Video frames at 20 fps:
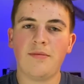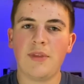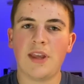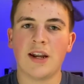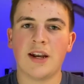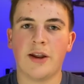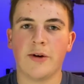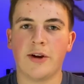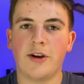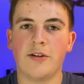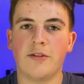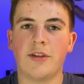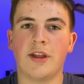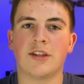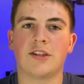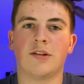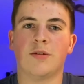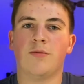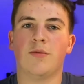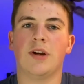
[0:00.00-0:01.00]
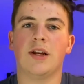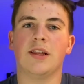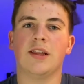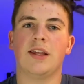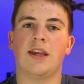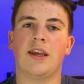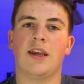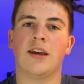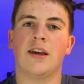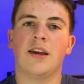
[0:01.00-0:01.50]
Now, I know that's a
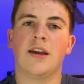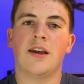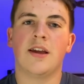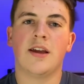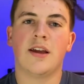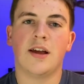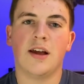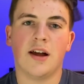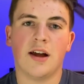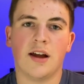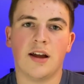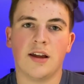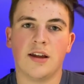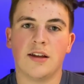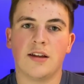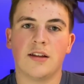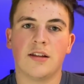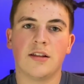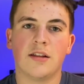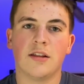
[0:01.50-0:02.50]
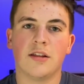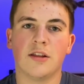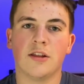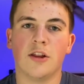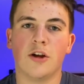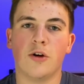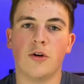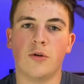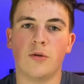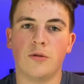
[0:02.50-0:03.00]
really
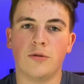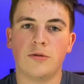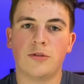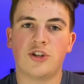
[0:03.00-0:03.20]
low